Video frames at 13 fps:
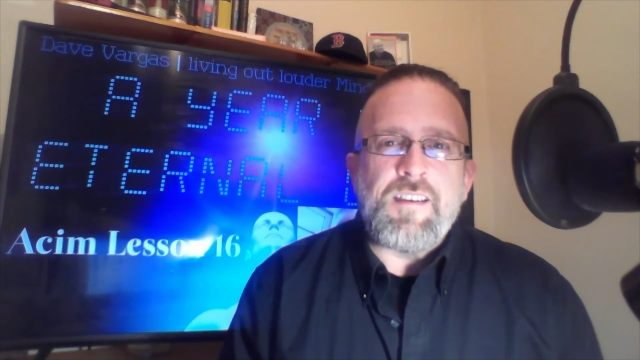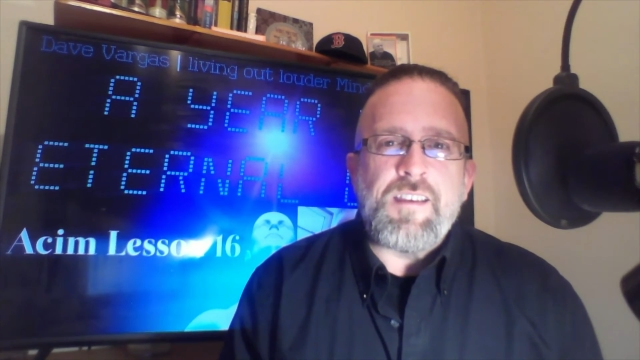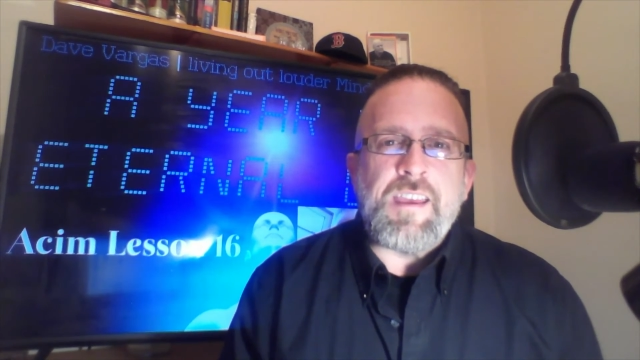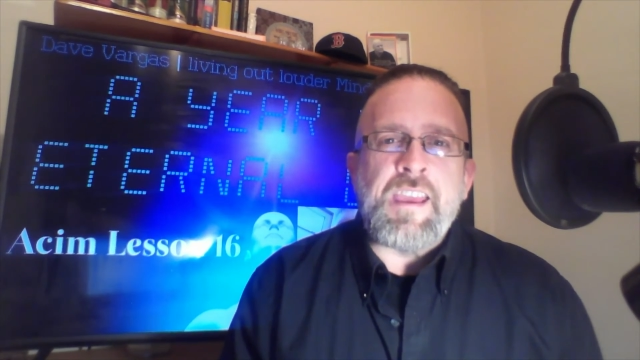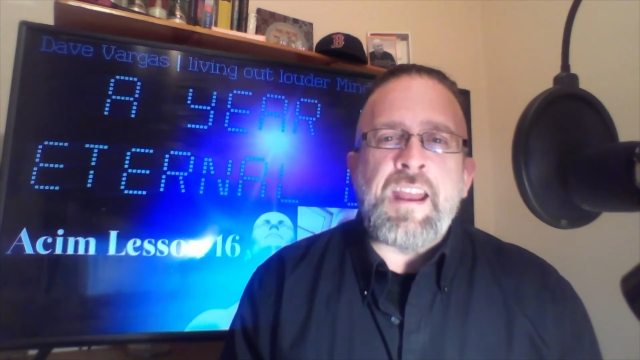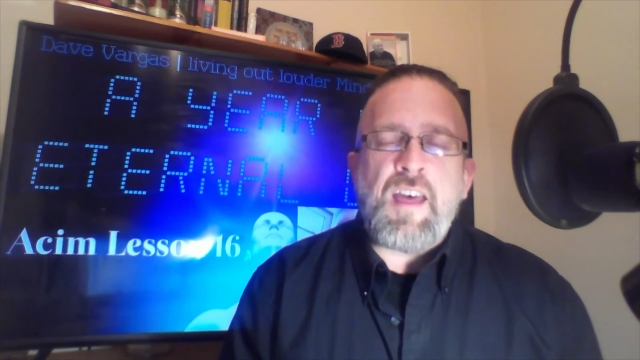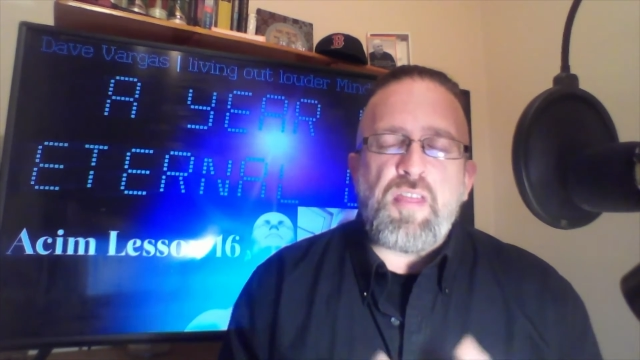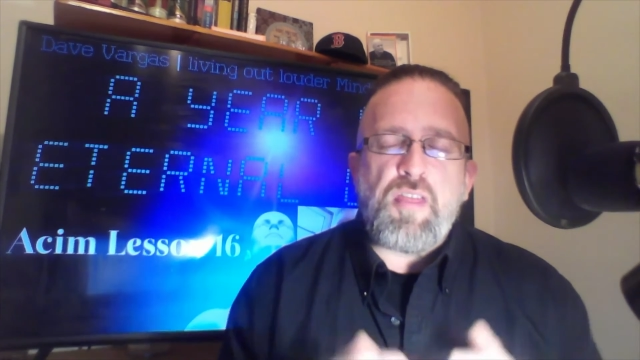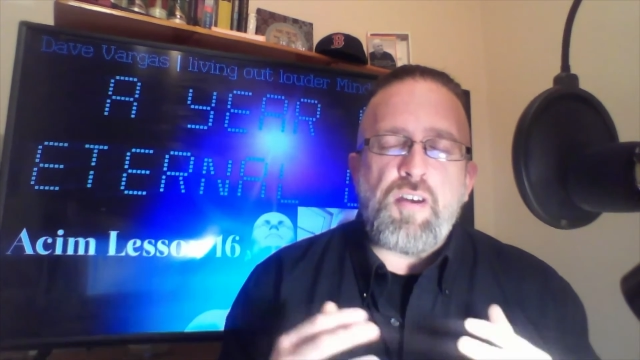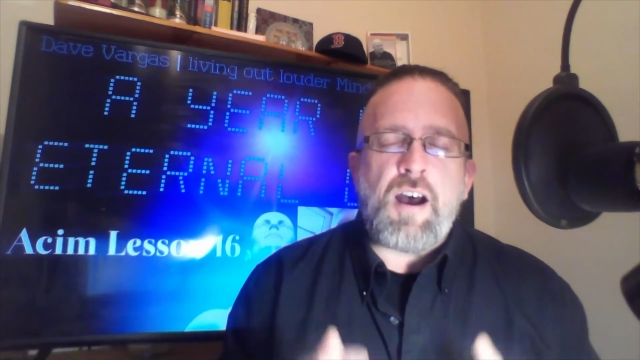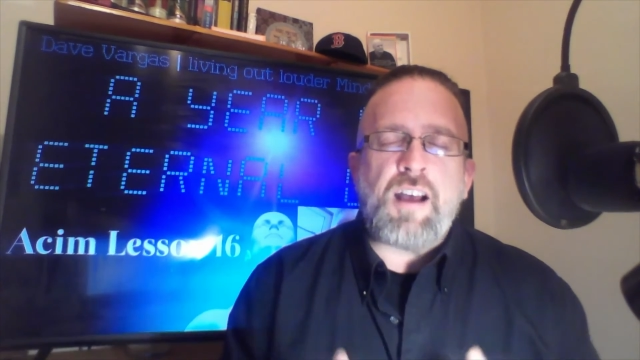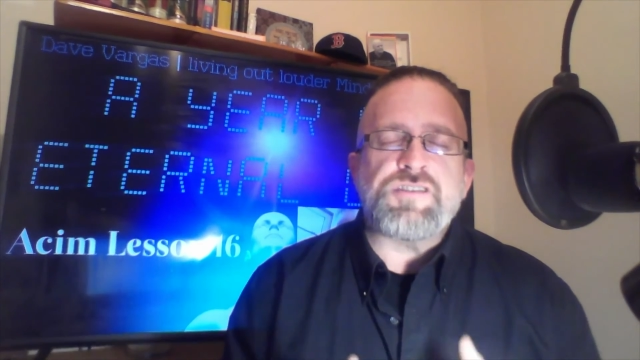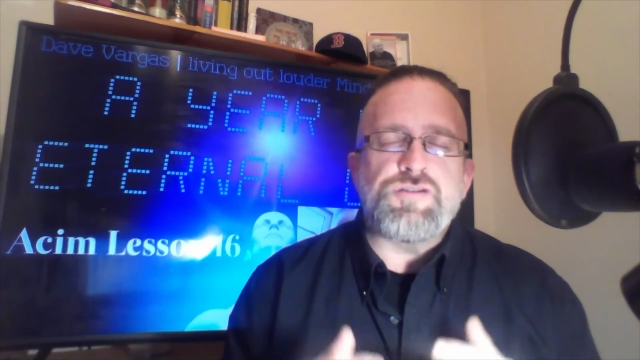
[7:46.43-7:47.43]
And our
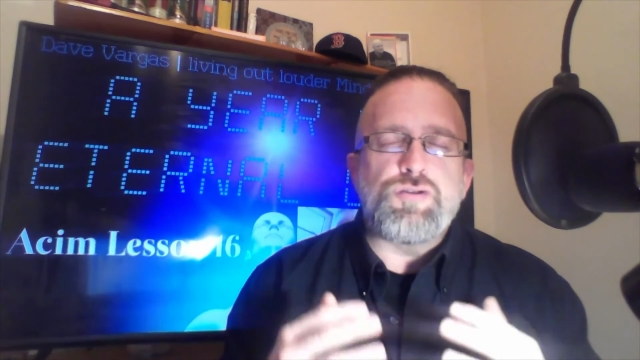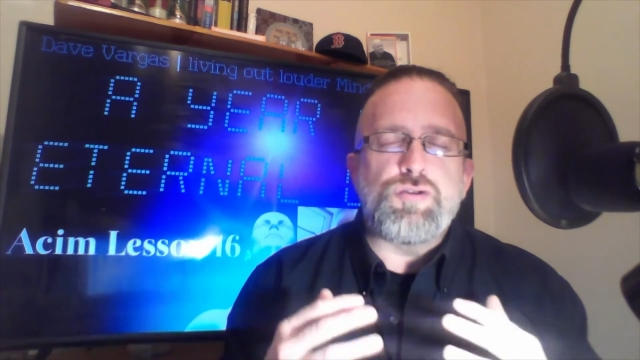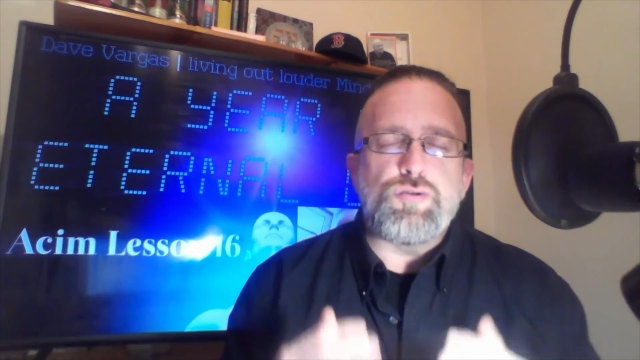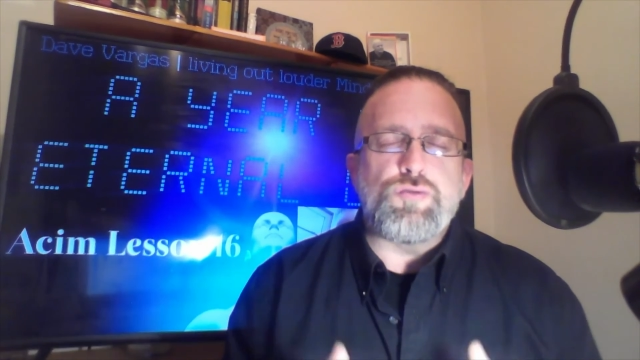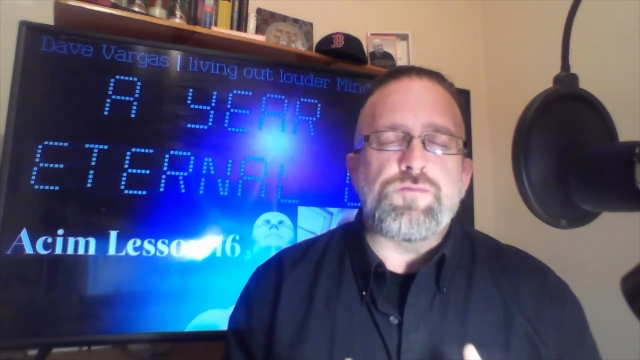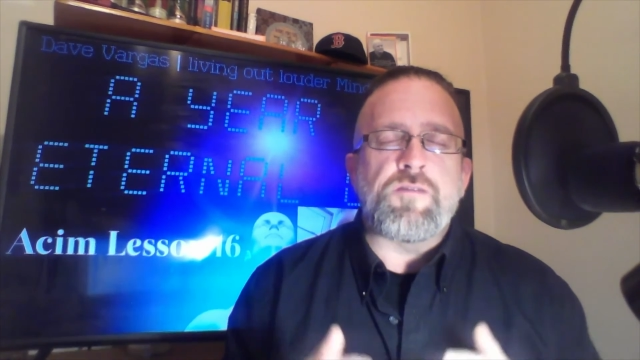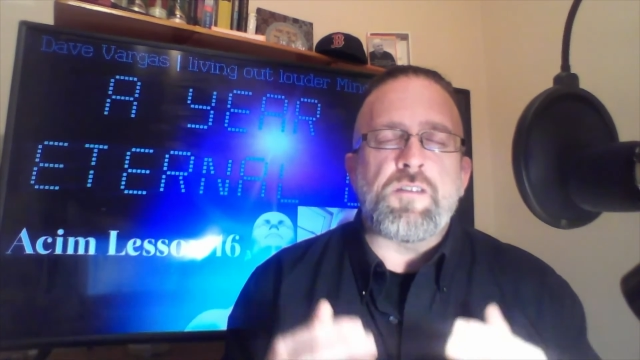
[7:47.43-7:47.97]
thoughts do